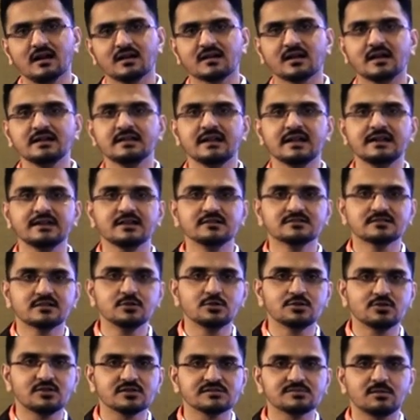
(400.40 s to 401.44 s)
continuous
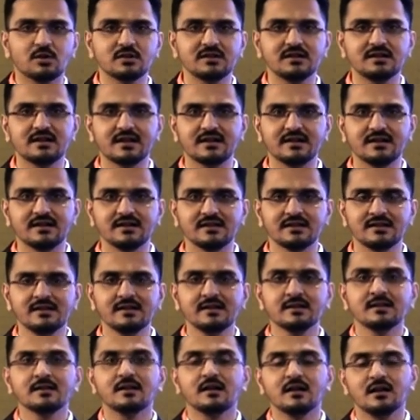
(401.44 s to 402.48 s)
glucose monitoring,
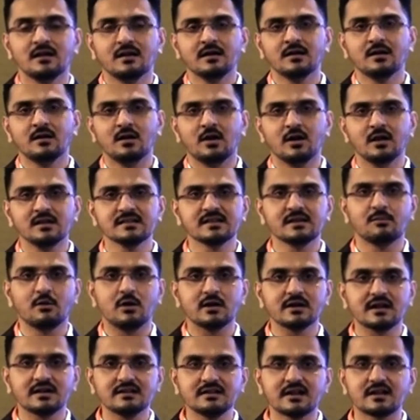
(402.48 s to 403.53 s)
all the
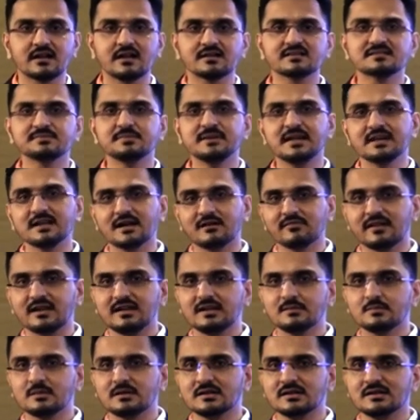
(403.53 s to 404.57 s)
modern drugs being
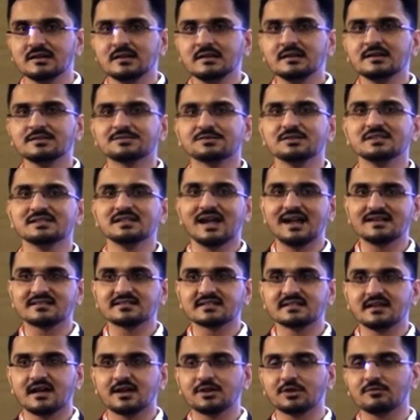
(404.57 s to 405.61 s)
available, so in that
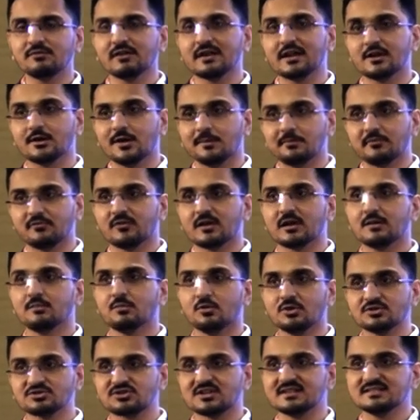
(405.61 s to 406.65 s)
scenario, we can opt for a
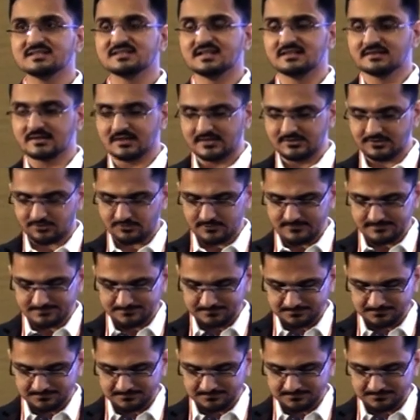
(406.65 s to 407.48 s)
more stringent control.